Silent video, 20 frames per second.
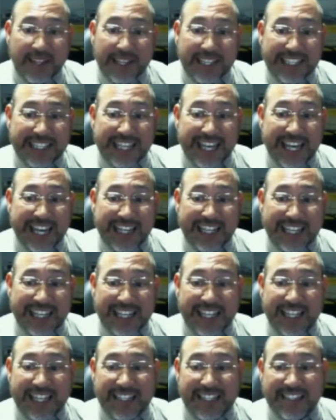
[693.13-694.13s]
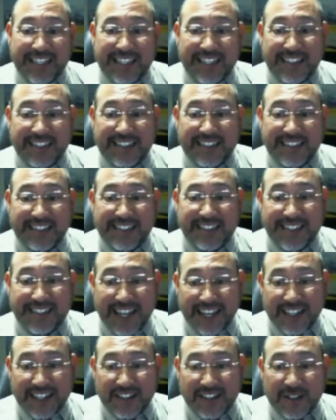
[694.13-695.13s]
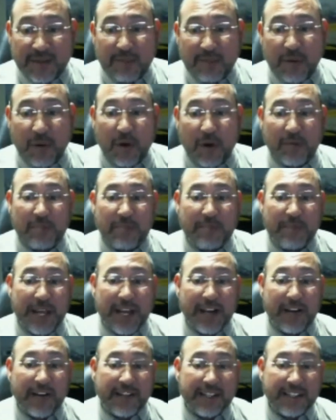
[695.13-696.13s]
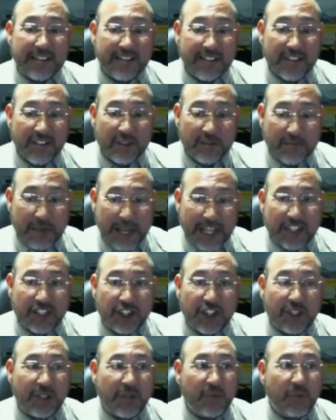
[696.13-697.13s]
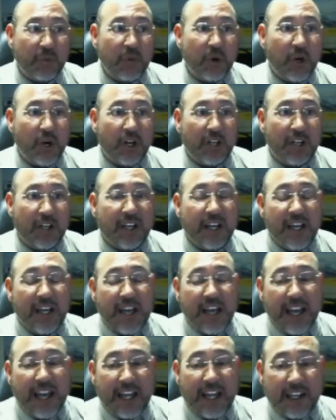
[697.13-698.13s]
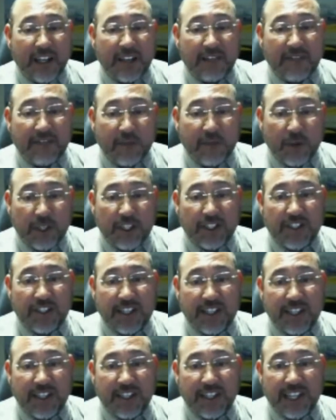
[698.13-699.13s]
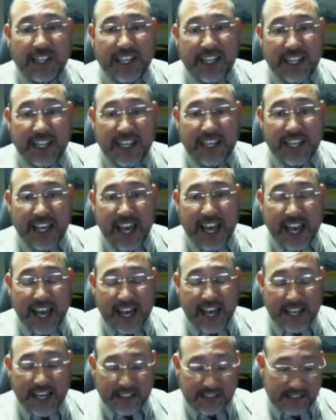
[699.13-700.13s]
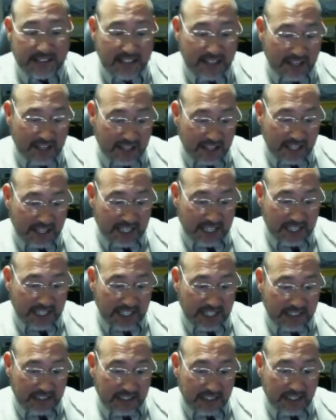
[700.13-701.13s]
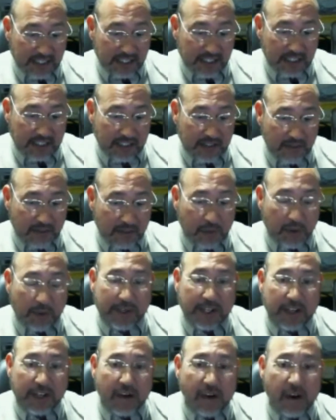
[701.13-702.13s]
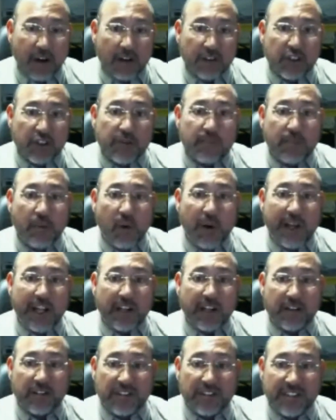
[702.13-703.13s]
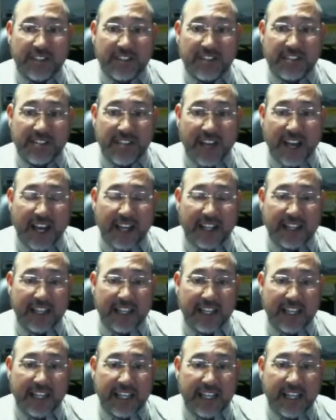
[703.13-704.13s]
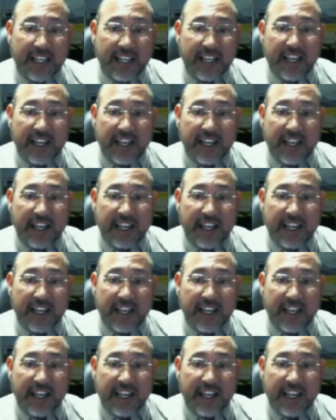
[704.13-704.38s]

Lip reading: Yeah, he needs that support bearing, suspension work, and unfortunately he has what we call spoilers inside the